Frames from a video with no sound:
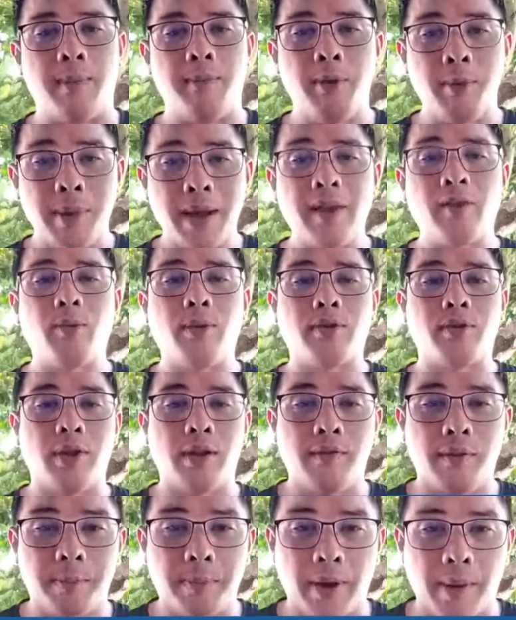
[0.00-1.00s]
You might as well
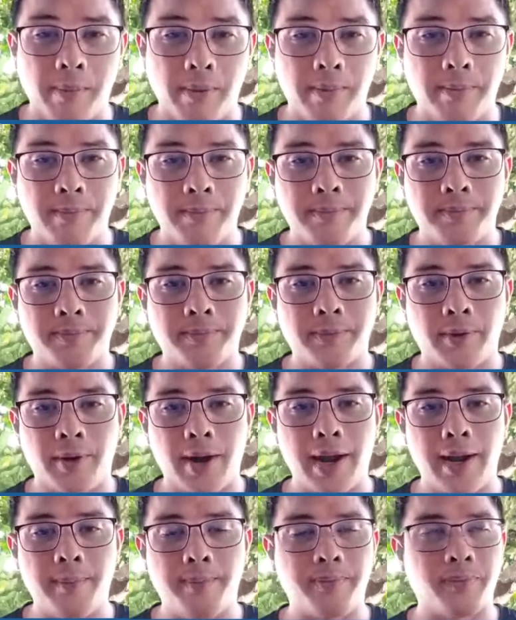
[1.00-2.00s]
solve a problem,
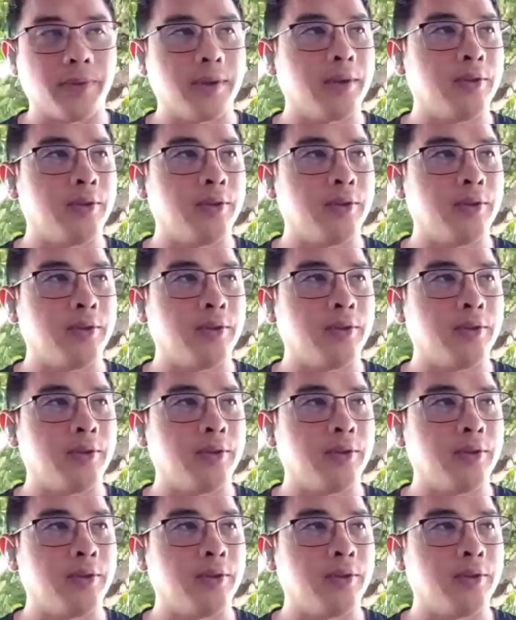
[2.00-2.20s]
right?